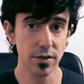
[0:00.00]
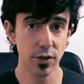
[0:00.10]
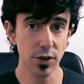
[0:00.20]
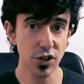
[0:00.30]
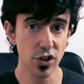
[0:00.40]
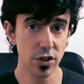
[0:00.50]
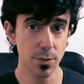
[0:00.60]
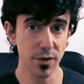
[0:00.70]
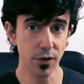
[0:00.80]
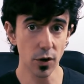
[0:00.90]
the
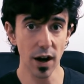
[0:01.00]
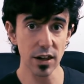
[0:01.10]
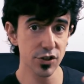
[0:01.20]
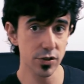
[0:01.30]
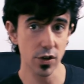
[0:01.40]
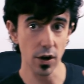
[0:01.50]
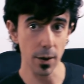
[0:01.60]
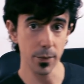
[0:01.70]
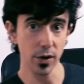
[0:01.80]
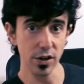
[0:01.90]
screenshots before, I was just
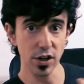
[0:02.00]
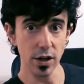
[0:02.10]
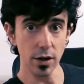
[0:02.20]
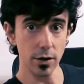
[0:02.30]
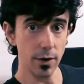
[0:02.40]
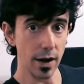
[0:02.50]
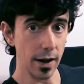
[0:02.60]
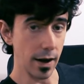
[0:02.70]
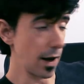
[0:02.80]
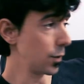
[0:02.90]
gonna put it here right
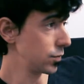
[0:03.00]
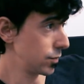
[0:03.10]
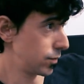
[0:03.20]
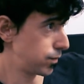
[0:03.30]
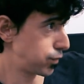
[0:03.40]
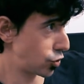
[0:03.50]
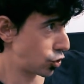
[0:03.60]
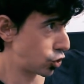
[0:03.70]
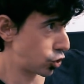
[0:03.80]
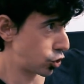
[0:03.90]
again now.
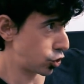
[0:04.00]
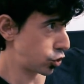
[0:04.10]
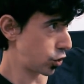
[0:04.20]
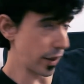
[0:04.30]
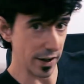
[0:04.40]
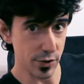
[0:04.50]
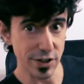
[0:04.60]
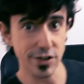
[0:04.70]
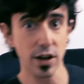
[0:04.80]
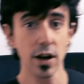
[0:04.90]
Thank you,
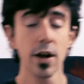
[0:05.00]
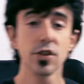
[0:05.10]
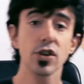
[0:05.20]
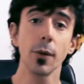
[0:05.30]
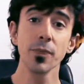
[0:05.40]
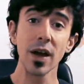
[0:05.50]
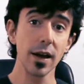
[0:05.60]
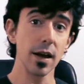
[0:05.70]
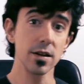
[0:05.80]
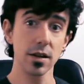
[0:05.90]
Cesar. So
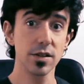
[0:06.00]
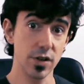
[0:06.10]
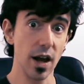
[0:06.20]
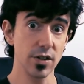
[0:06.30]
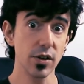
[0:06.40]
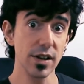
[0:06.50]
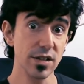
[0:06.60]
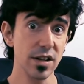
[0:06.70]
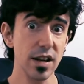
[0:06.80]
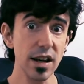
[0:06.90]
as you can
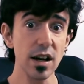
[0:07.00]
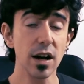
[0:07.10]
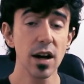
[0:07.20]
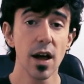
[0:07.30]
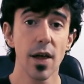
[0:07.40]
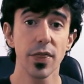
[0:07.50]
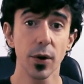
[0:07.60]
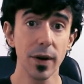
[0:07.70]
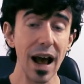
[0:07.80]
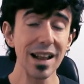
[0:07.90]
see here, the
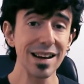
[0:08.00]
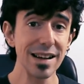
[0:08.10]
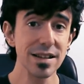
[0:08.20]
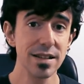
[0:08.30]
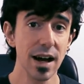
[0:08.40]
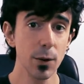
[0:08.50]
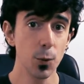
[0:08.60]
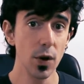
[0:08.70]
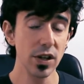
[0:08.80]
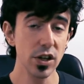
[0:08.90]
reality is that
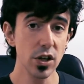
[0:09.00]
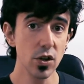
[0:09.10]
when